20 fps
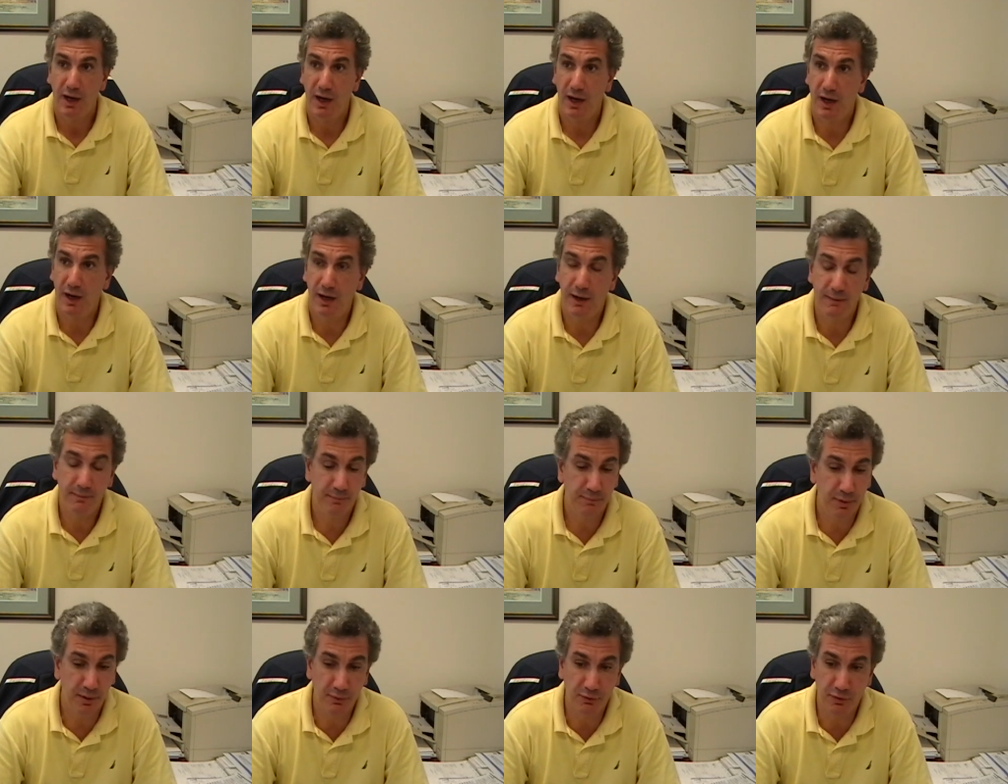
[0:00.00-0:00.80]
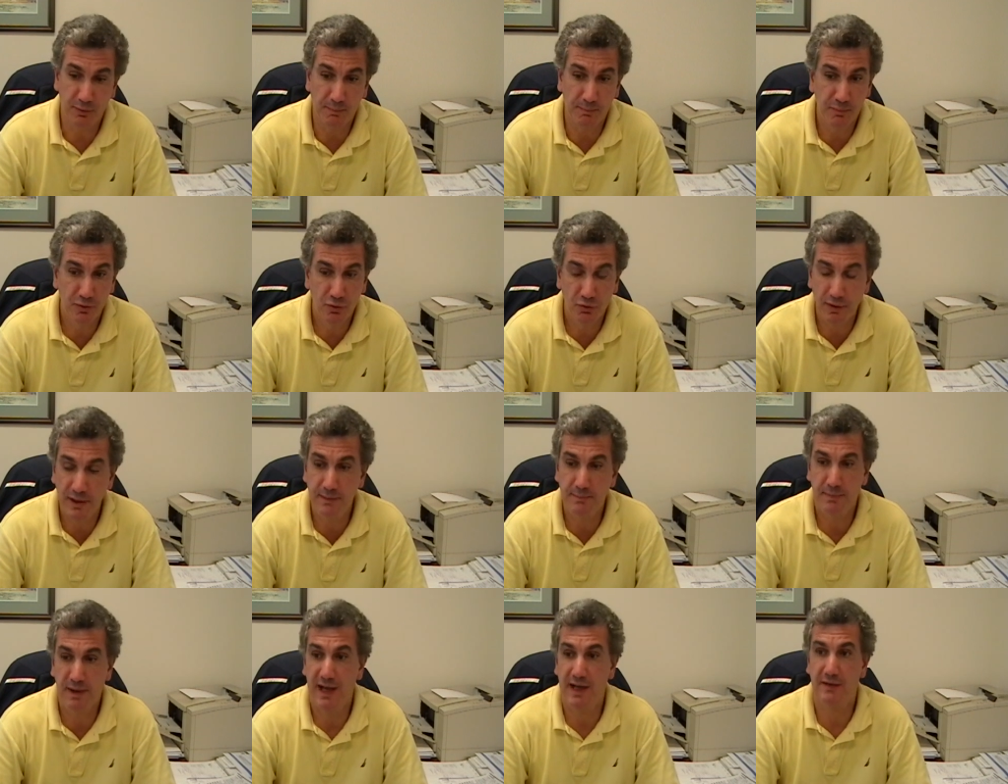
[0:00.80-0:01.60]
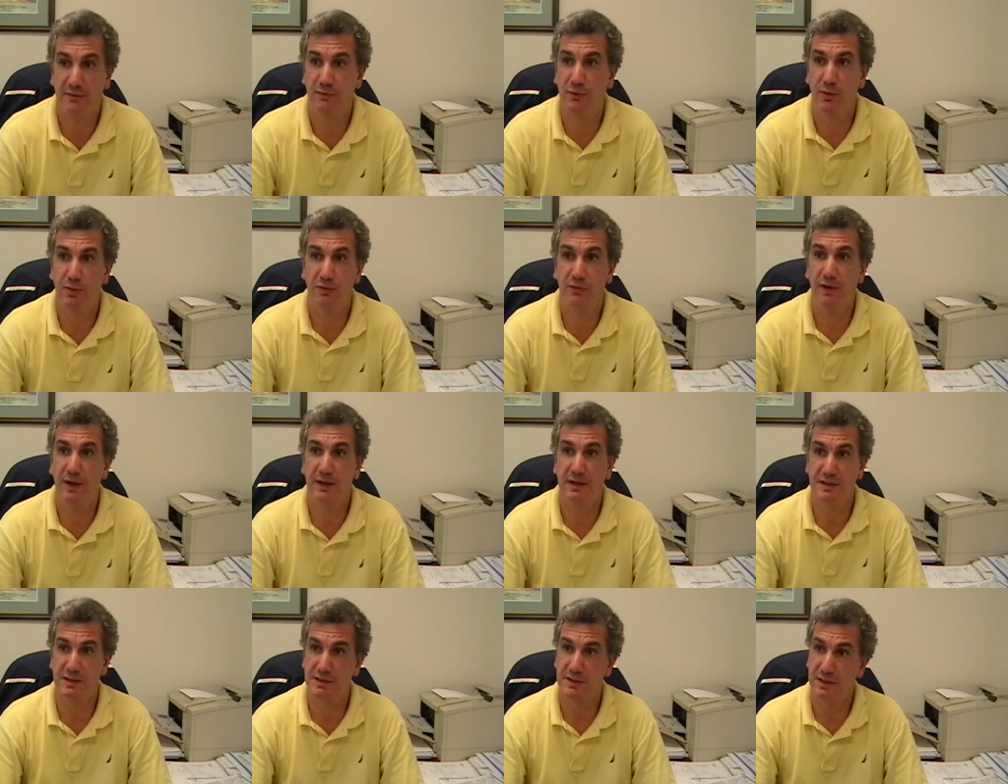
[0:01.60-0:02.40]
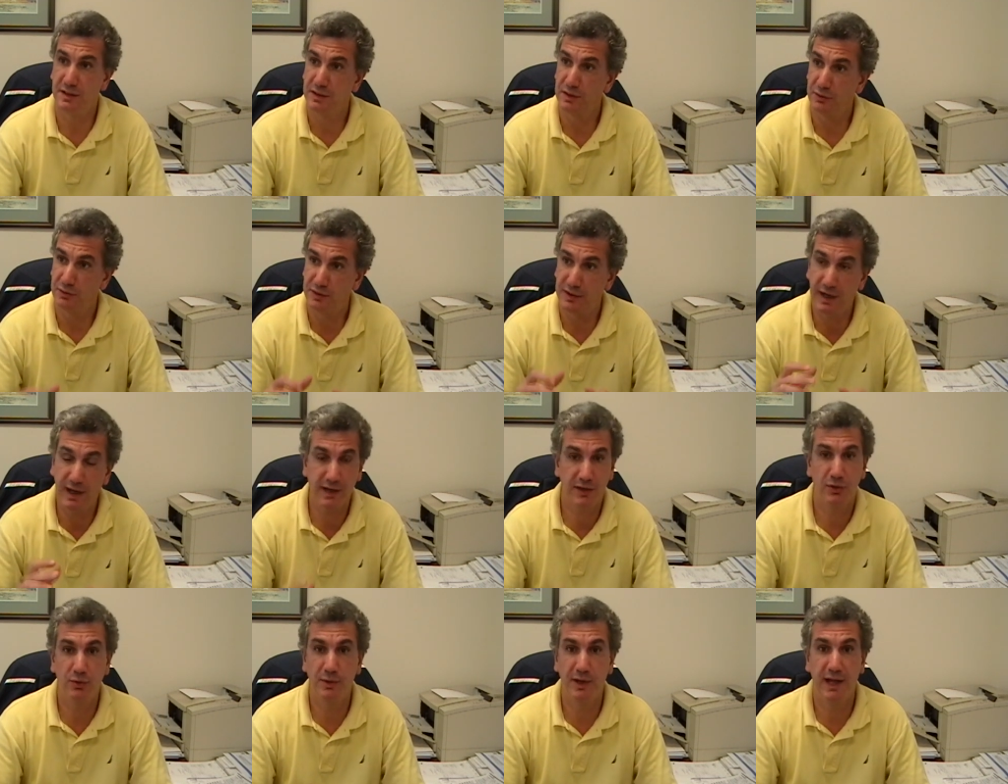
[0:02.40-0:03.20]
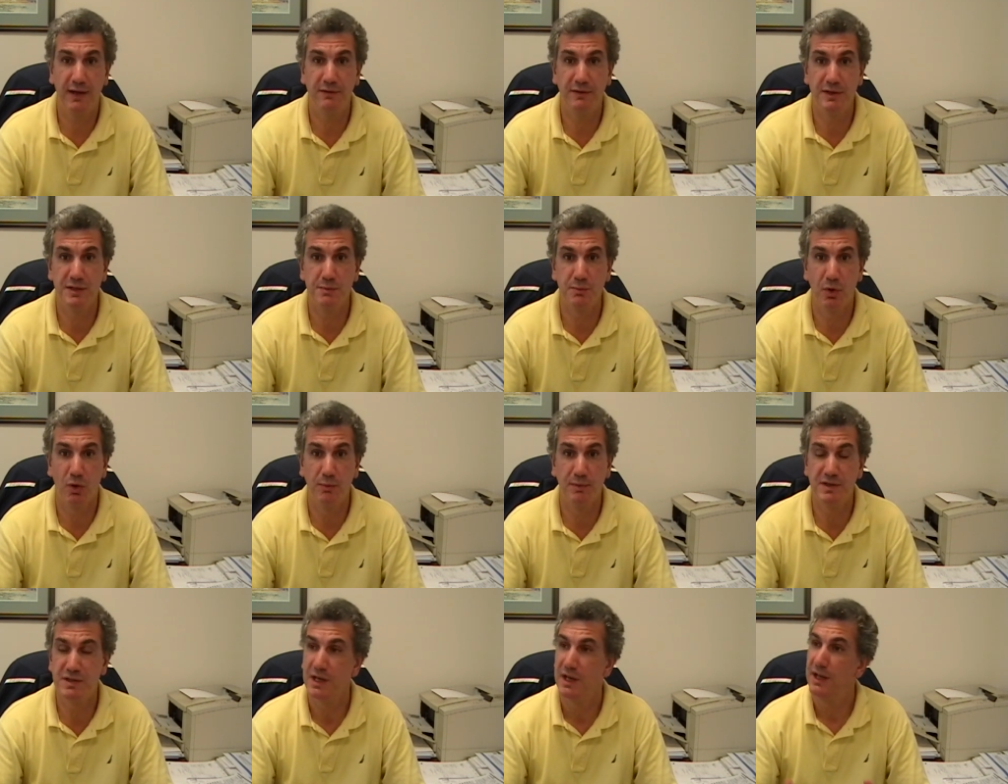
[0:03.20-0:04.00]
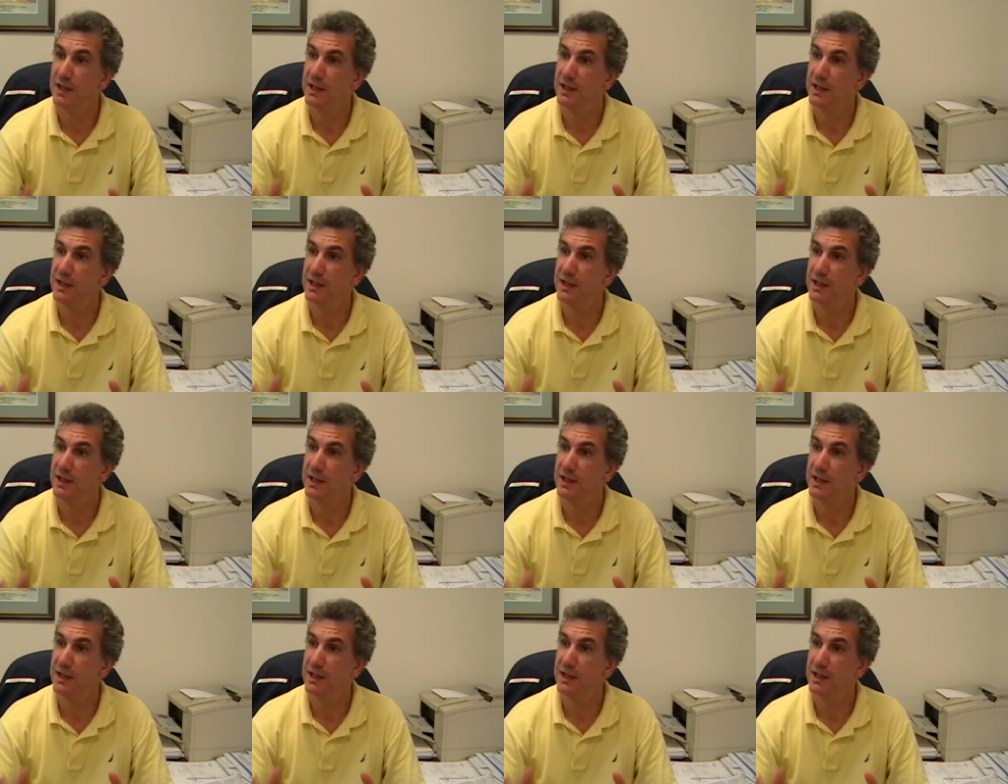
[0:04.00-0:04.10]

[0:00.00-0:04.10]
Uh, but it was a great back and forth fight because you know Diaconu would have his moments,